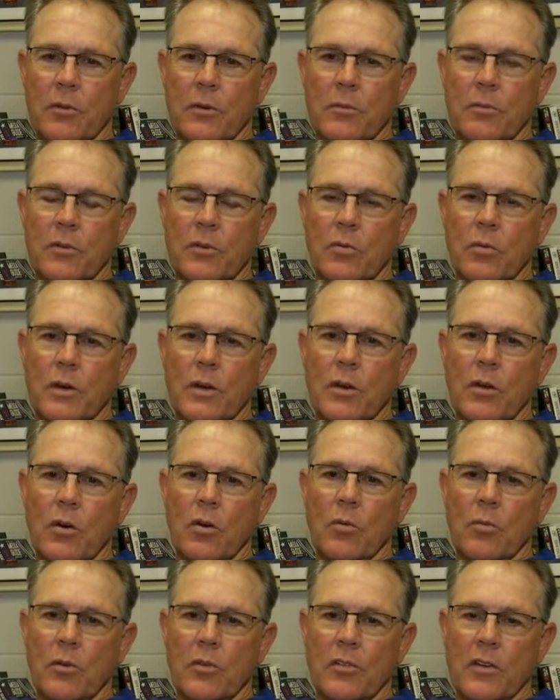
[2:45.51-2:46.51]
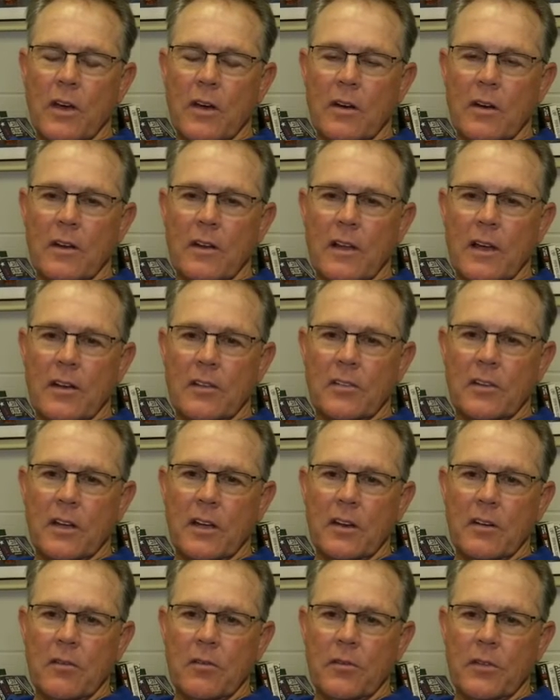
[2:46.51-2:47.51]
But between Homer's outing last
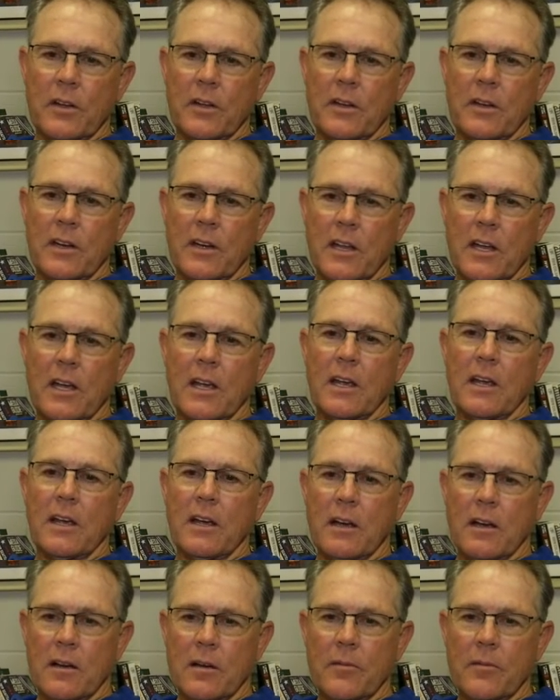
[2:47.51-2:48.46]
night and Flynn today,